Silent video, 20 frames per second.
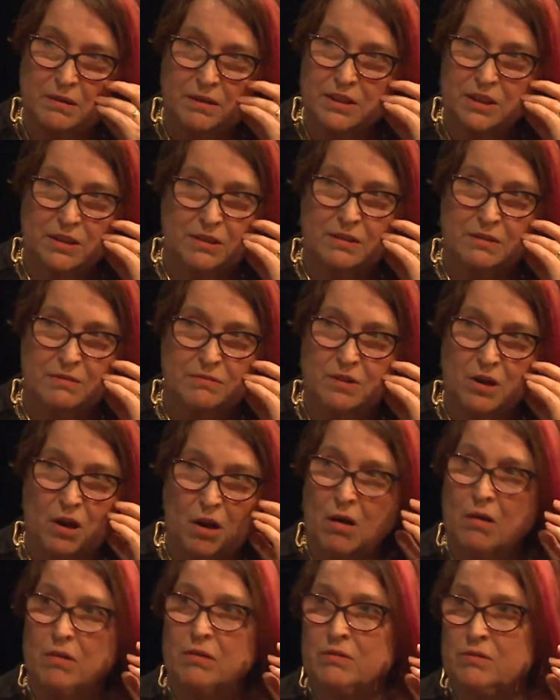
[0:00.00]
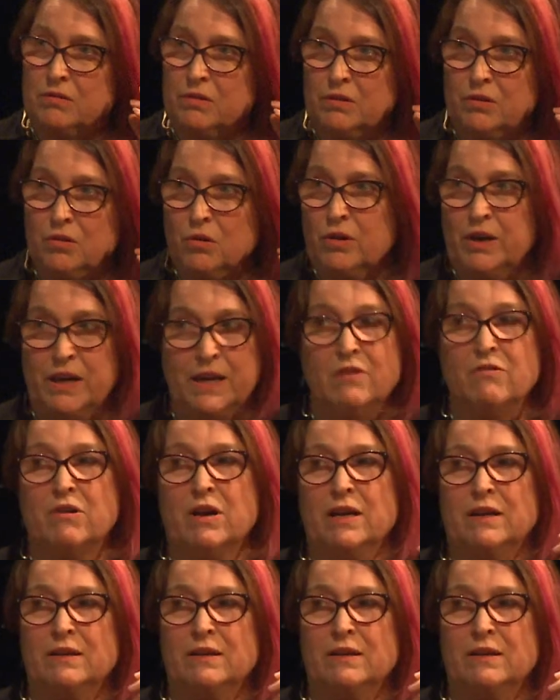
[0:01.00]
I just can't not hear it.